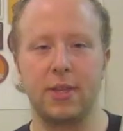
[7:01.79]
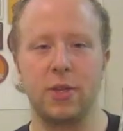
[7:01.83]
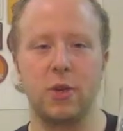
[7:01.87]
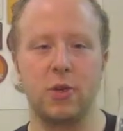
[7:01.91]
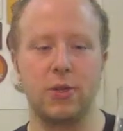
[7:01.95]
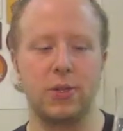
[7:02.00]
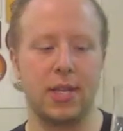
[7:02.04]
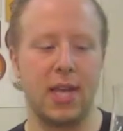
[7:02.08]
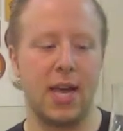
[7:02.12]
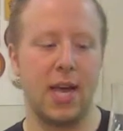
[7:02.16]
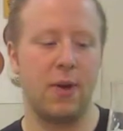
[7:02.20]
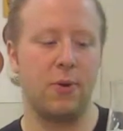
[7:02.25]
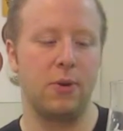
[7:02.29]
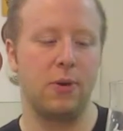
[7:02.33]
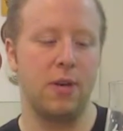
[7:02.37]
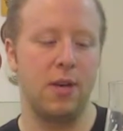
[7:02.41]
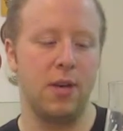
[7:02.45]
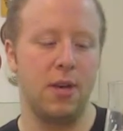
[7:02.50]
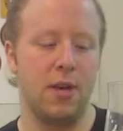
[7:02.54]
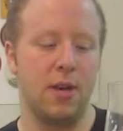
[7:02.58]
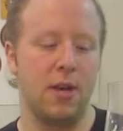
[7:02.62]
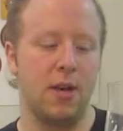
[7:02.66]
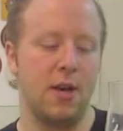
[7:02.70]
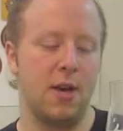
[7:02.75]
those out.
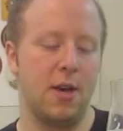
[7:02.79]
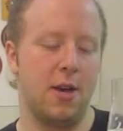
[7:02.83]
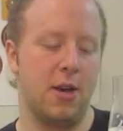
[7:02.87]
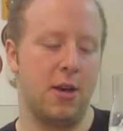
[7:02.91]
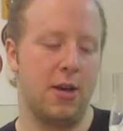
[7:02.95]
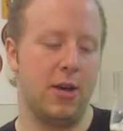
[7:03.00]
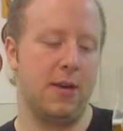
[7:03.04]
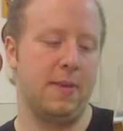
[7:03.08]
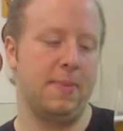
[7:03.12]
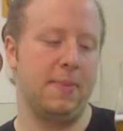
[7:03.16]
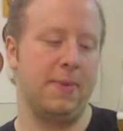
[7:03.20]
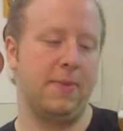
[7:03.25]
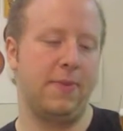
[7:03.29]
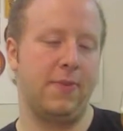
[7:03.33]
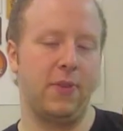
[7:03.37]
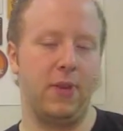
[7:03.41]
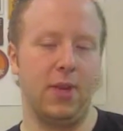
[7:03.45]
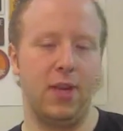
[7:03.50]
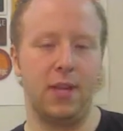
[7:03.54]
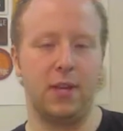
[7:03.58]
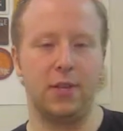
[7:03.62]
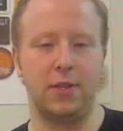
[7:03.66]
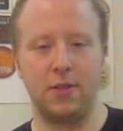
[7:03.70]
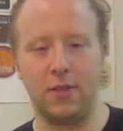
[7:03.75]

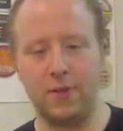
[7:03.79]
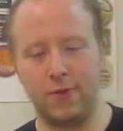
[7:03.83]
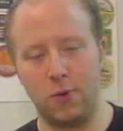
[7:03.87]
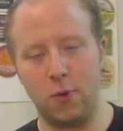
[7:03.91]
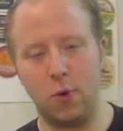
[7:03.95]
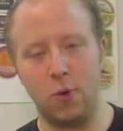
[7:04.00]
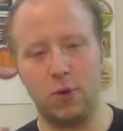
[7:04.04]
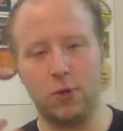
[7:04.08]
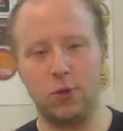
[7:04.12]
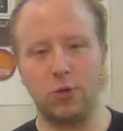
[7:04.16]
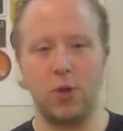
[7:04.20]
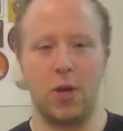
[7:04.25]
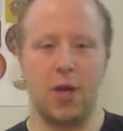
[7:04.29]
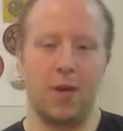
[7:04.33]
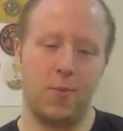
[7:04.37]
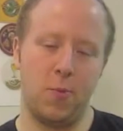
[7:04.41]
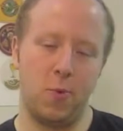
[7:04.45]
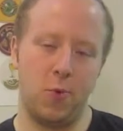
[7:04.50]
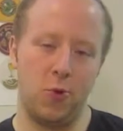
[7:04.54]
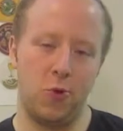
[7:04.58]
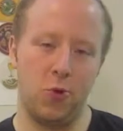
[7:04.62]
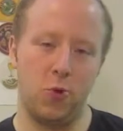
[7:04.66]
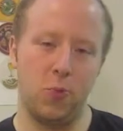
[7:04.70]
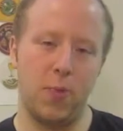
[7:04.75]
And of course, try
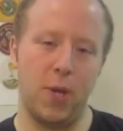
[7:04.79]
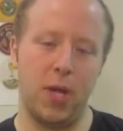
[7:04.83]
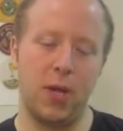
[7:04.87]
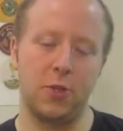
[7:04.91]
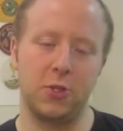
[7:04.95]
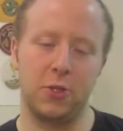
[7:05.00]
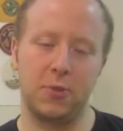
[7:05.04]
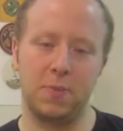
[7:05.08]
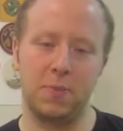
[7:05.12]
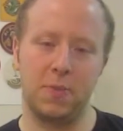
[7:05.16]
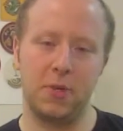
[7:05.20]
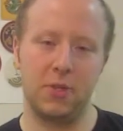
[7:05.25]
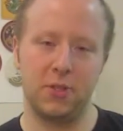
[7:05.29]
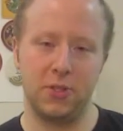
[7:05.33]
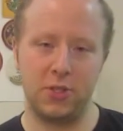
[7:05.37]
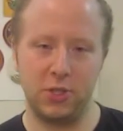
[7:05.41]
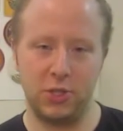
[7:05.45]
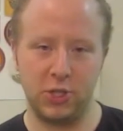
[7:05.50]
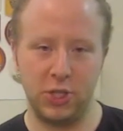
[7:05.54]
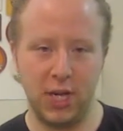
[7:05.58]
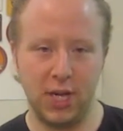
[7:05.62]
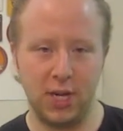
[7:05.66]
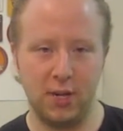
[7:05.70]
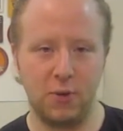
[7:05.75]
more New Belgium beers
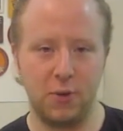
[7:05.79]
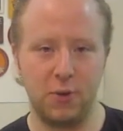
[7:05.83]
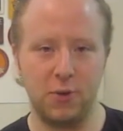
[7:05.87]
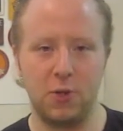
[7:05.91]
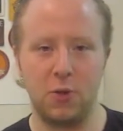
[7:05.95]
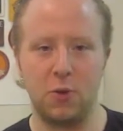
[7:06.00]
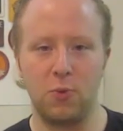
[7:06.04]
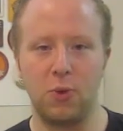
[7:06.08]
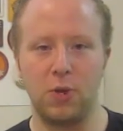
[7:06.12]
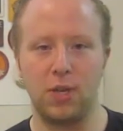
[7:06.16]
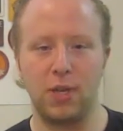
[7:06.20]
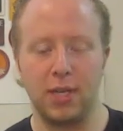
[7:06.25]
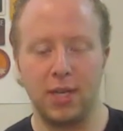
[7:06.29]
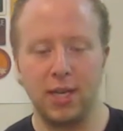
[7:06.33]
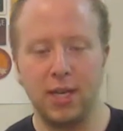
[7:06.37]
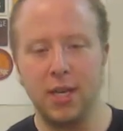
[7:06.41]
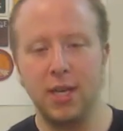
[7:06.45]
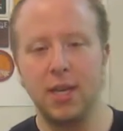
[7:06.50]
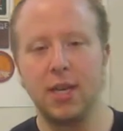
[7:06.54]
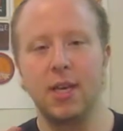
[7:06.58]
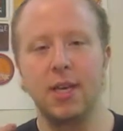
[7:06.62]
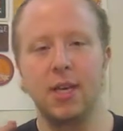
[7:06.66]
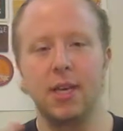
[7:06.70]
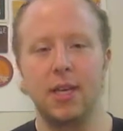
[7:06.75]
in general.
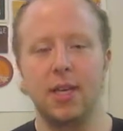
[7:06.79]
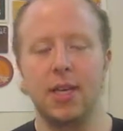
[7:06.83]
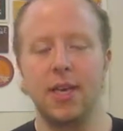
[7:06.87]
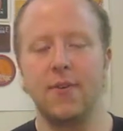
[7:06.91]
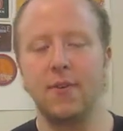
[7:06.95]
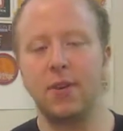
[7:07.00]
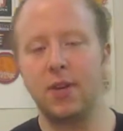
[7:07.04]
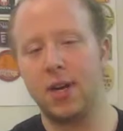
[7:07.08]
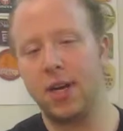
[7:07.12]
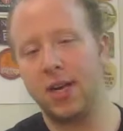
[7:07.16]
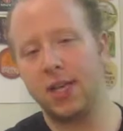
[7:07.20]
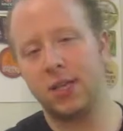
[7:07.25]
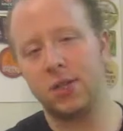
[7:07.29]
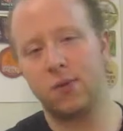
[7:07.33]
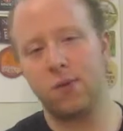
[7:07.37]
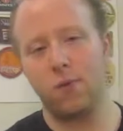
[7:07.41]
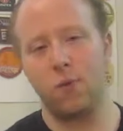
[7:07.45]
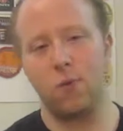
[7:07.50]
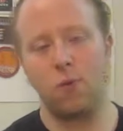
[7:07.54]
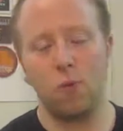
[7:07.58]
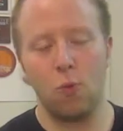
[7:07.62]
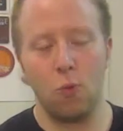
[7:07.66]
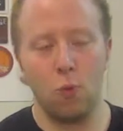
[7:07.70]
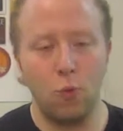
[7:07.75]
They have a nice
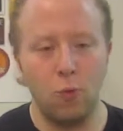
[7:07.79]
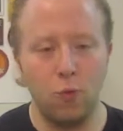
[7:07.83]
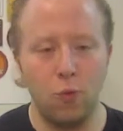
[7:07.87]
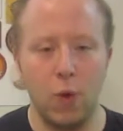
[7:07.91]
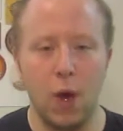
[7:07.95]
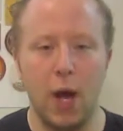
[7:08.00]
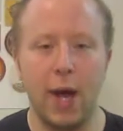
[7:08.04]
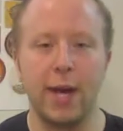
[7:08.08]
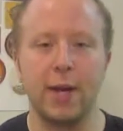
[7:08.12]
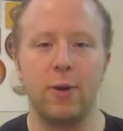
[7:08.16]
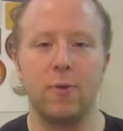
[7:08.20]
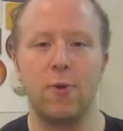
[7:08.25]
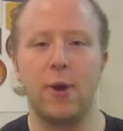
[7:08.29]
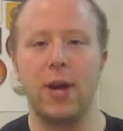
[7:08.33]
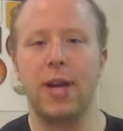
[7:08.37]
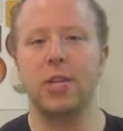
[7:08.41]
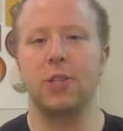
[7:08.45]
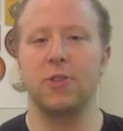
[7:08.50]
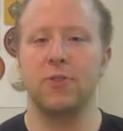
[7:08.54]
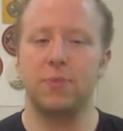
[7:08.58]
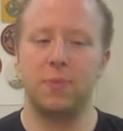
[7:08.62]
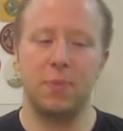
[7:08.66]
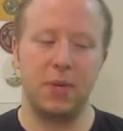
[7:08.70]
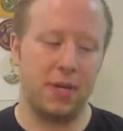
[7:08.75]
wide
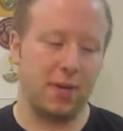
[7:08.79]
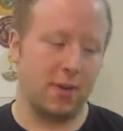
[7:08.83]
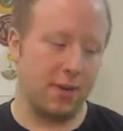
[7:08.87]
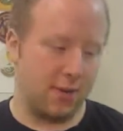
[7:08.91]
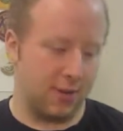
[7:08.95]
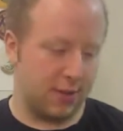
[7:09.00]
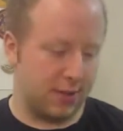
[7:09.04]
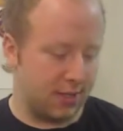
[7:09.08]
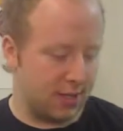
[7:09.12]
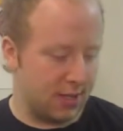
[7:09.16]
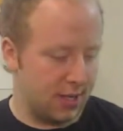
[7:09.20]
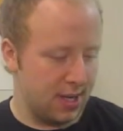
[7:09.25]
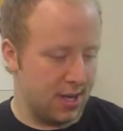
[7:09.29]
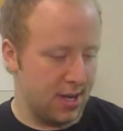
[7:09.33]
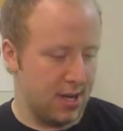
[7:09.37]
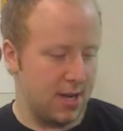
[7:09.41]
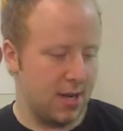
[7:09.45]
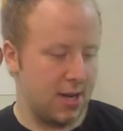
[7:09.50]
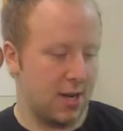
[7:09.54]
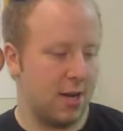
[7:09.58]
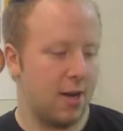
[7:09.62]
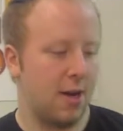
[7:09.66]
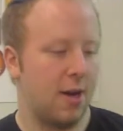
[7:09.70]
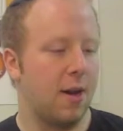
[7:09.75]
range of beers.
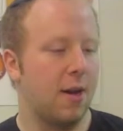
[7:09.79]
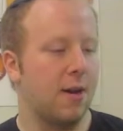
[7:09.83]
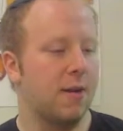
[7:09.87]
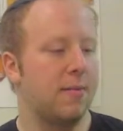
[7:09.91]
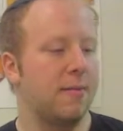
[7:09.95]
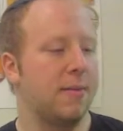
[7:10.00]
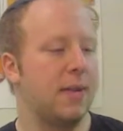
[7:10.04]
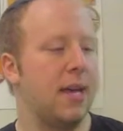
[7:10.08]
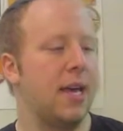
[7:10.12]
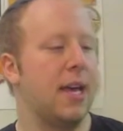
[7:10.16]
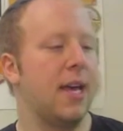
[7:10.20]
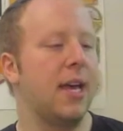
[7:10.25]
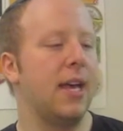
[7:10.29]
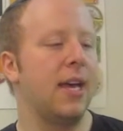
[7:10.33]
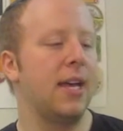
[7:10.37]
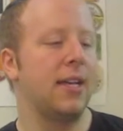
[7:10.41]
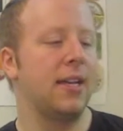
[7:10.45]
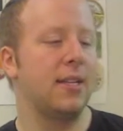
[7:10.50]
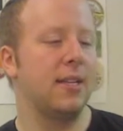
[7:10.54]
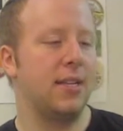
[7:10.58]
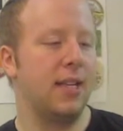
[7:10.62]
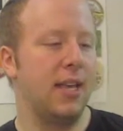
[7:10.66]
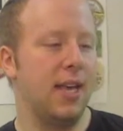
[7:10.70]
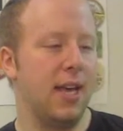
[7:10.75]

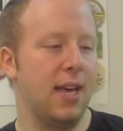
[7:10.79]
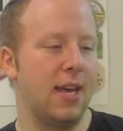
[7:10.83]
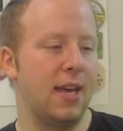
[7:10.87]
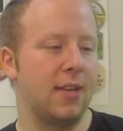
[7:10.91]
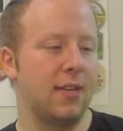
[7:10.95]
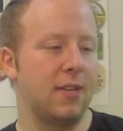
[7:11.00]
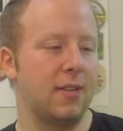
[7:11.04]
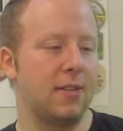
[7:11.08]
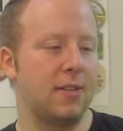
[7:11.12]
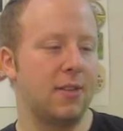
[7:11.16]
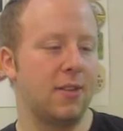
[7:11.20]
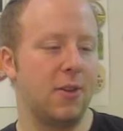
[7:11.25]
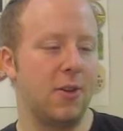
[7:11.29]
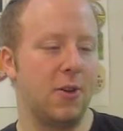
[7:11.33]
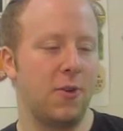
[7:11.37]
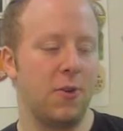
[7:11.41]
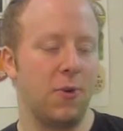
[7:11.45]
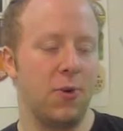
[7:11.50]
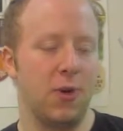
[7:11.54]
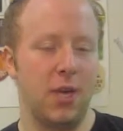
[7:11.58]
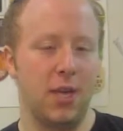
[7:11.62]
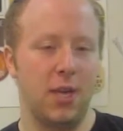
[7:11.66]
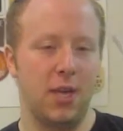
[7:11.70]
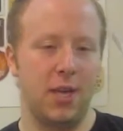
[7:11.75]
And yeah,
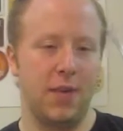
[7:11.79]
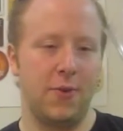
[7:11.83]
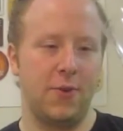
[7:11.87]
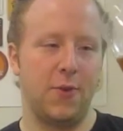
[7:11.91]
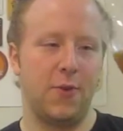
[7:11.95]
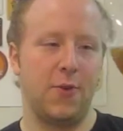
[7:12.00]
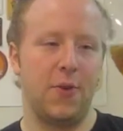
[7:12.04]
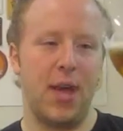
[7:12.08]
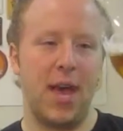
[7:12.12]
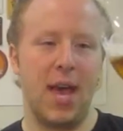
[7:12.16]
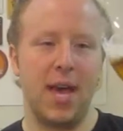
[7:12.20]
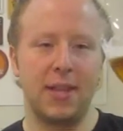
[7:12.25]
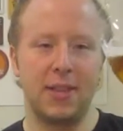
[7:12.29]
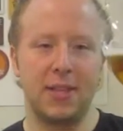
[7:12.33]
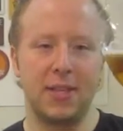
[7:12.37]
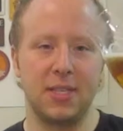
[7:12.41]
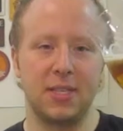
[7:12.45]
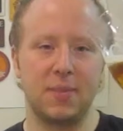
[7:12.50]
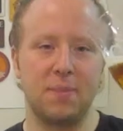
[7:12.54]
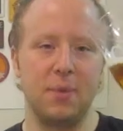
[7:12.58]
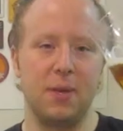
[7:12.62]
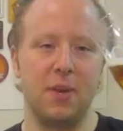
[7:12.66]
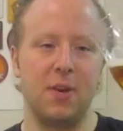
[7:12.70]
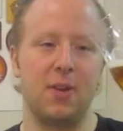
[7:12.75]
so if you've had
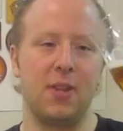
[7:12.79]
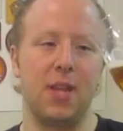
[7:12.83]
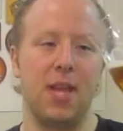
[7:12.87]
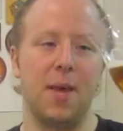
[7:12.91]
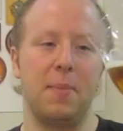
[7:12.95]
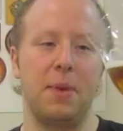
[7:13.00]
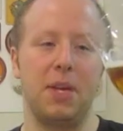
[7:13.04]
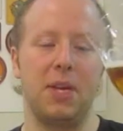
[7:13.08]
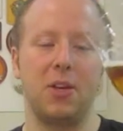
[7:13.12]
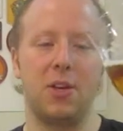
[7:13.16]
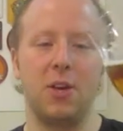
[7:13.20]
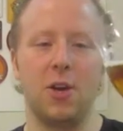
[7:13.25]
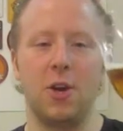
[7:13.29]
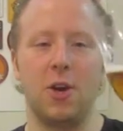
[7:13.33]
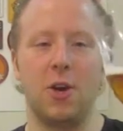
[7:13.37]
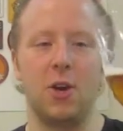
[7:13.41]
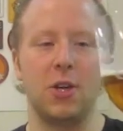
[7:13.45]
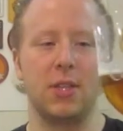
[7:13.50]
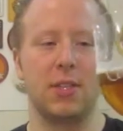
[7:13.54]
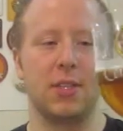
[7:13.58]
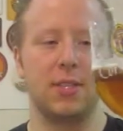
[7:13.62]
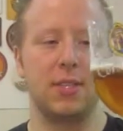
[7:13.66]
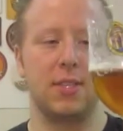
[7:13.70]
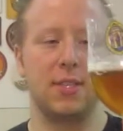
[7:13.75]
this beer, let me
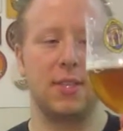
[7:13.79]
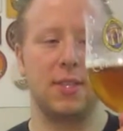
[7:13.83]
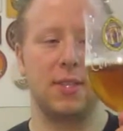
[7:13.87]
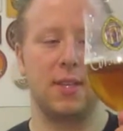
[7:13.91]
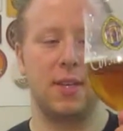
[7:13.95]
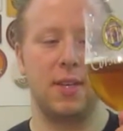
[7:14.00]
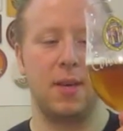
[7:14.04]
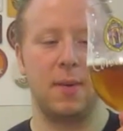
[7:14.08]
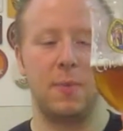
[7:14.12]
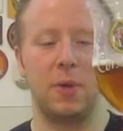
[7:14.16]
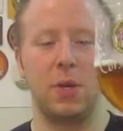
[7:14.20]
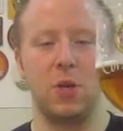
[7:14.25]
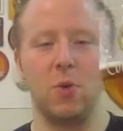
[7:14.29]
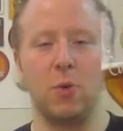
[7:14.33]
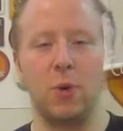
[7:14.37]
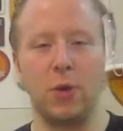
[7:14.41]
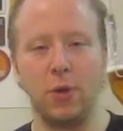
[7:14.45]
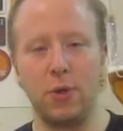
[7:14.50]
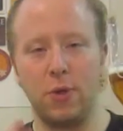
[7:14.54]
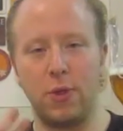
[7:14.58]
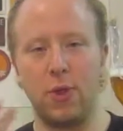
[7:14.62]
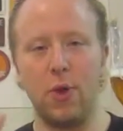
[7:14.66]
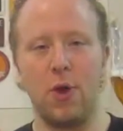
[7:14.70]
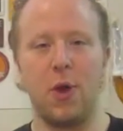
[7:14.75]
know. Let me know what
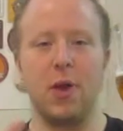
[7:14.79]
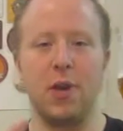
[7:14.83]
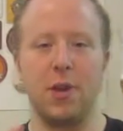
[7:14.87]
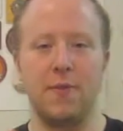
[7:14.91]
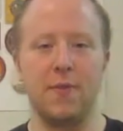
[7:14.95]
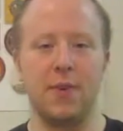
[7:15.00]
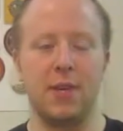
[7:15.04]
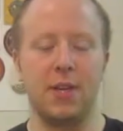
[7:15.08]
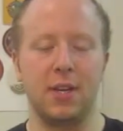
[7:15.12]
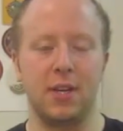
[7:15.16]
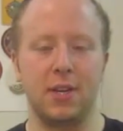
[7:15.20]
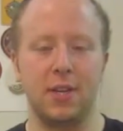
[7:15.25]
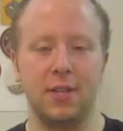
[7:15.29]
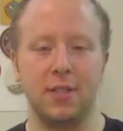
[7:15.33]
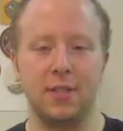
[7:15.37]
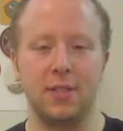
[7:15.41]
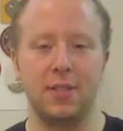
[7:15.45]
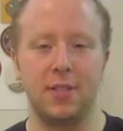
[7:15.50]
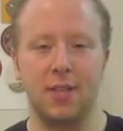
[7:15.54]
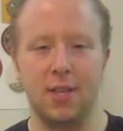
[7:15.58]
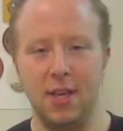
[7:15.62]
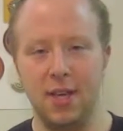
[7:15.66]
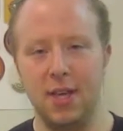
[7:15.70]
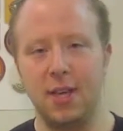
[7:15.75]
you thought of it,
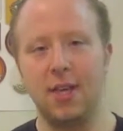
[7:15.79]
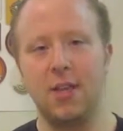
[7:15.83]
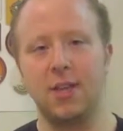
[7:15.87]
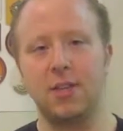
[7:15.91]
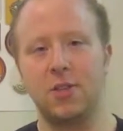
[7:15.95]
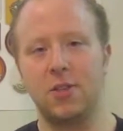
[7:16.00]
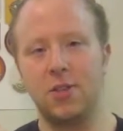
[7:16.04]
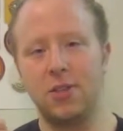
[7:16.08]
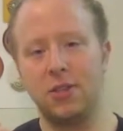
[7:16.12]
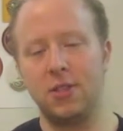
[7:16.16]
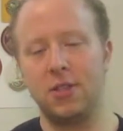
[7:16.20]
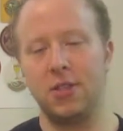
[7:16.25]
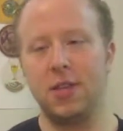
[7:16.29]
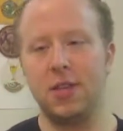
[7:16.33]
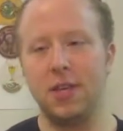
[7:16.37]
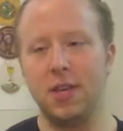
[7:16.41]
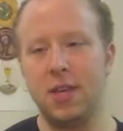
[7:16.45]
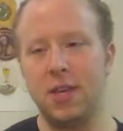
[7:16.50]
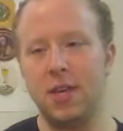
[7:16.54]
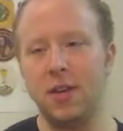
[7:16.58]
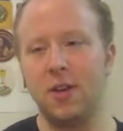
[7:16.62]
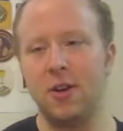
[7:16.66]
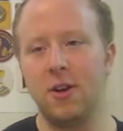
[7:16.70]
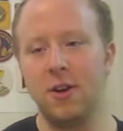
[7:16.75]
because it's good to
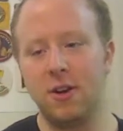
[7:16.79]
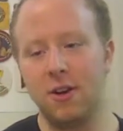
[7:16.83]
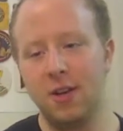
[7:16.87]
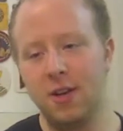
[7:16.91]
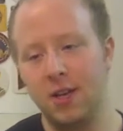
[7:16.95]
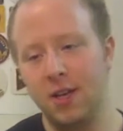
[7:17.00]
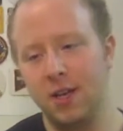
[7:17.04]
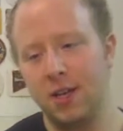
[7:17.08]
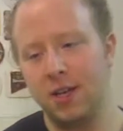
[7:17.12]
hear